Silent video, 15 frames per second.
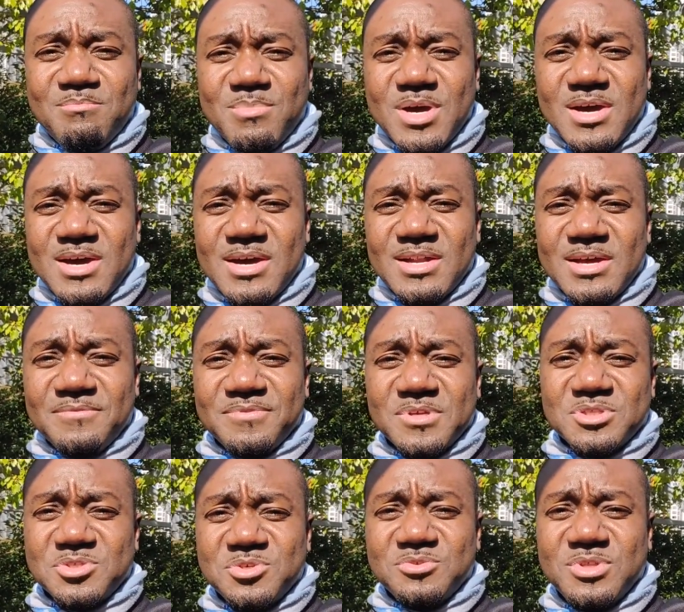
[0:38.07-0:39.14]
but after
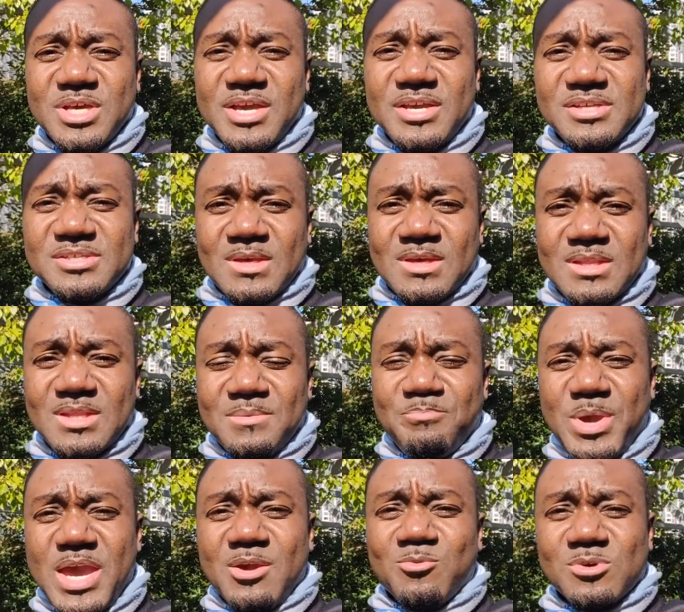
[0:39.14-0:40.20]
two days the
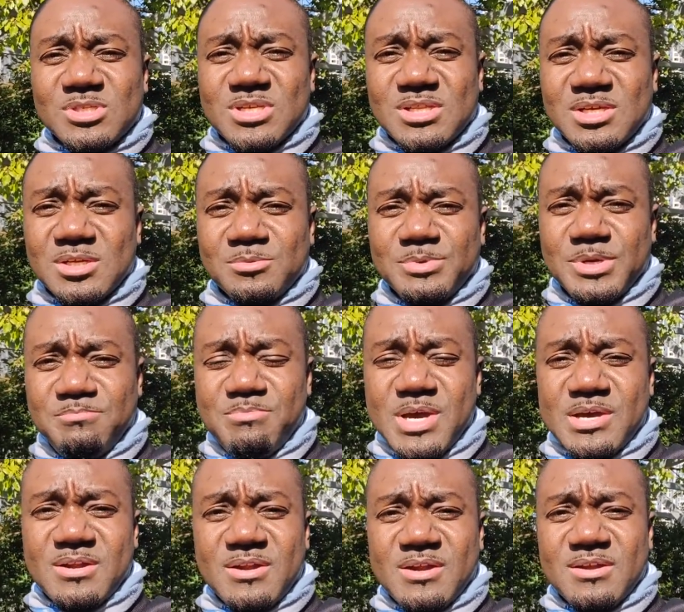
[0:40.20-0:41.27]
pain was a little bit
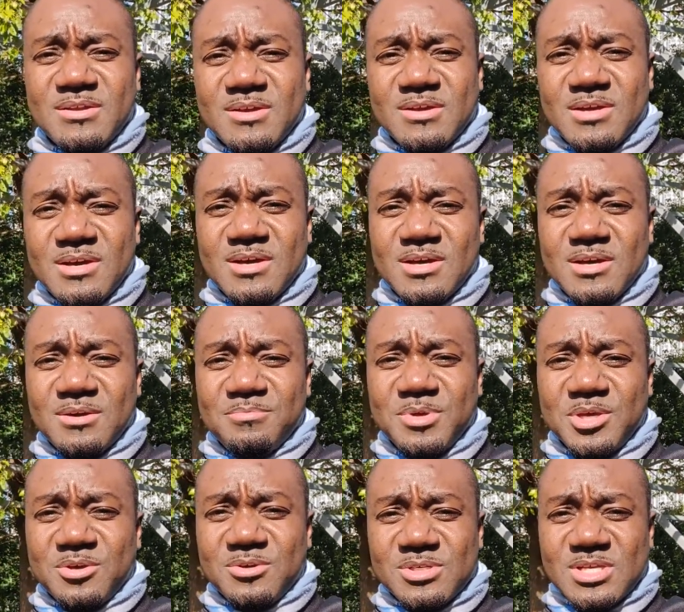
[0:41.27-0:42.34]
better uh,
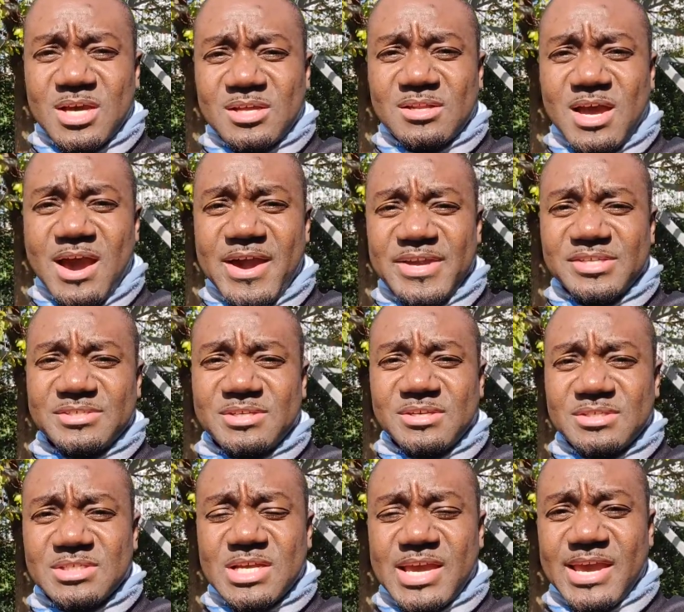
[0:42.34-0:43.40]
because I had iced
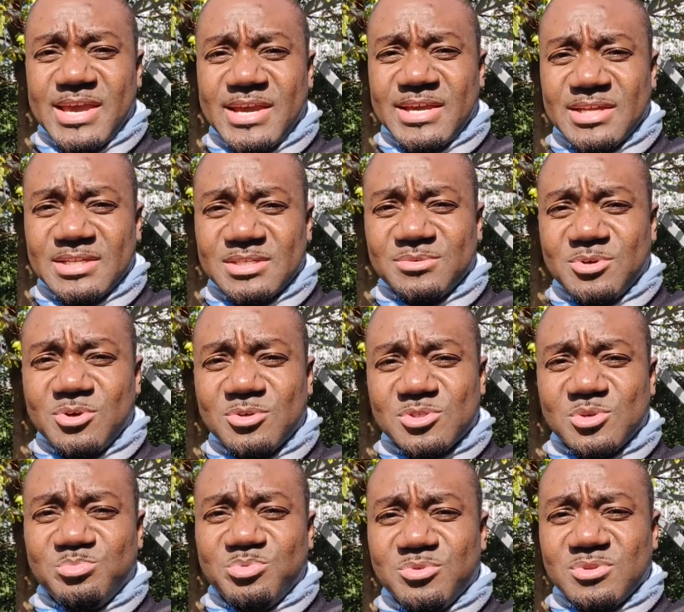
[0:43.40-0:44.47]
it and
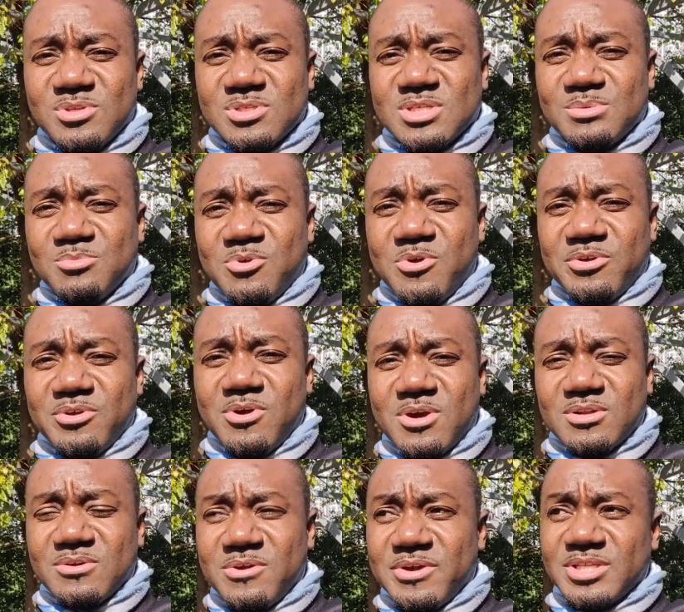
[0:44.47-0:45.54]
also put some
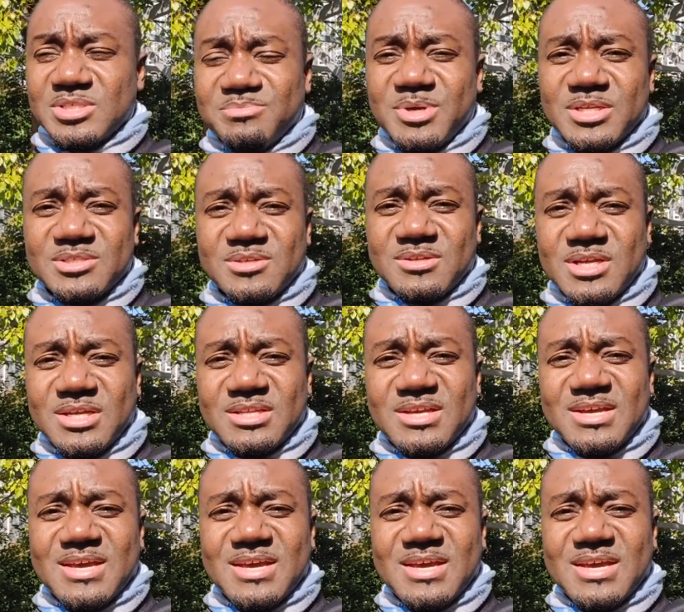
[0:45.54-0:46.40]
hot ointment on it